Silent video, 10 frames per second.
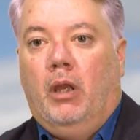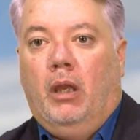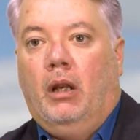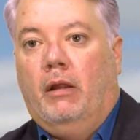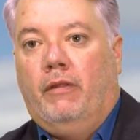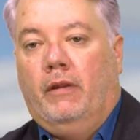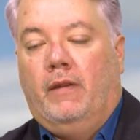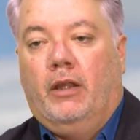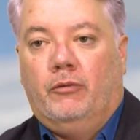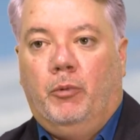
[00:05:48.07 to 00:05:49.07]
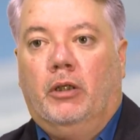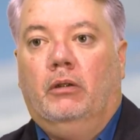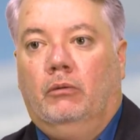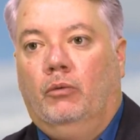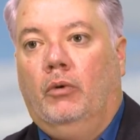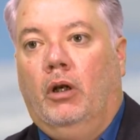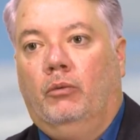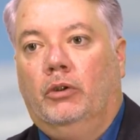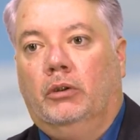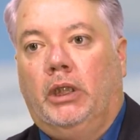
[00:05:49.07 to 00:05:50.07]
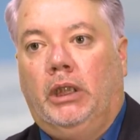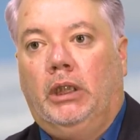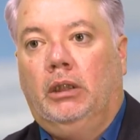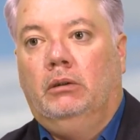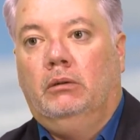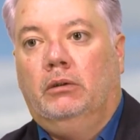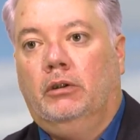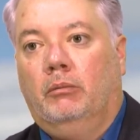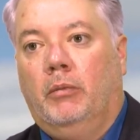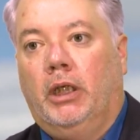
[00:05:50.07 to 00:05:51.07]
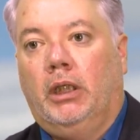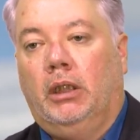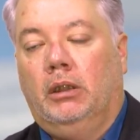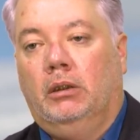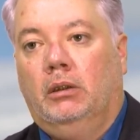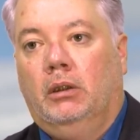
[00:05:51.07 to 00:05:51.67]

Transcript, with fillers: And I think that's been a real key to making